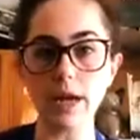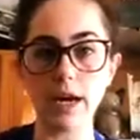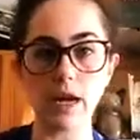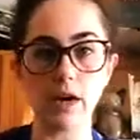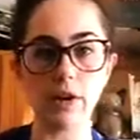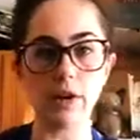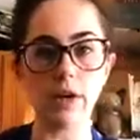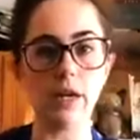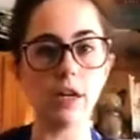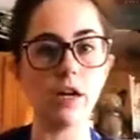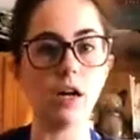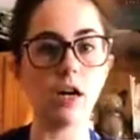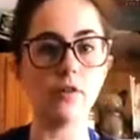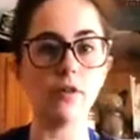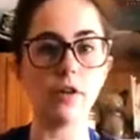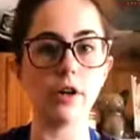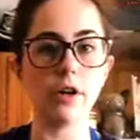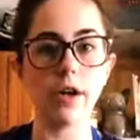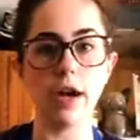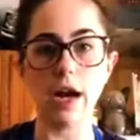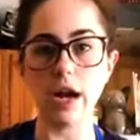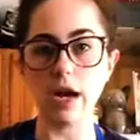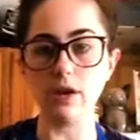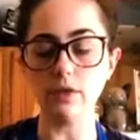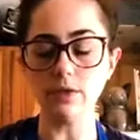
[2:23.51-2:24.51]
area of our
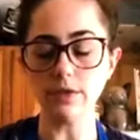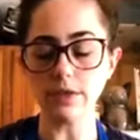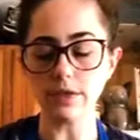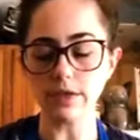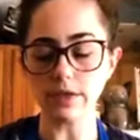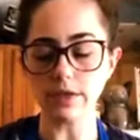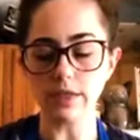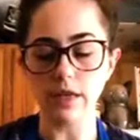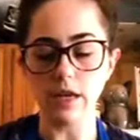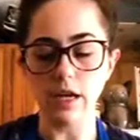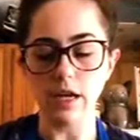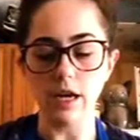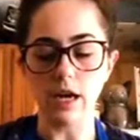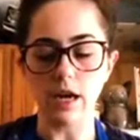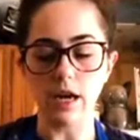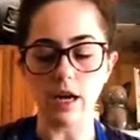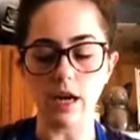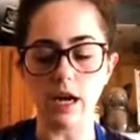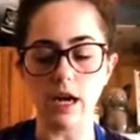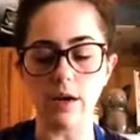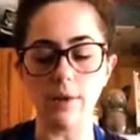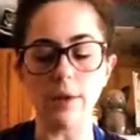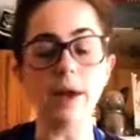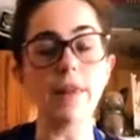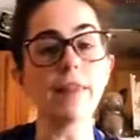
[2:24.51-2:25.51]
house
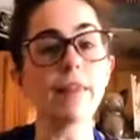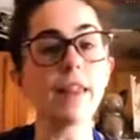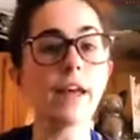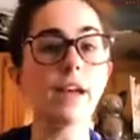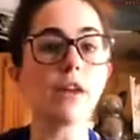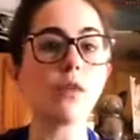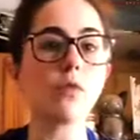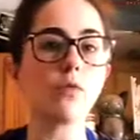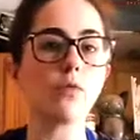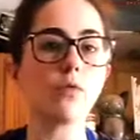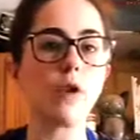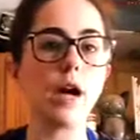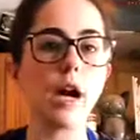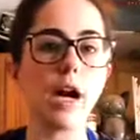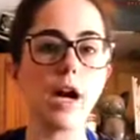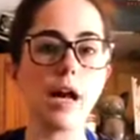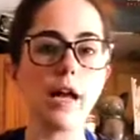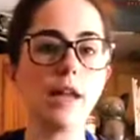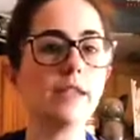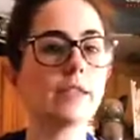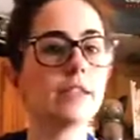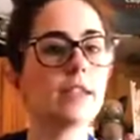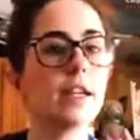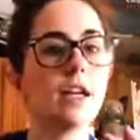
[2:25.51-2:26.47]
and let it rise.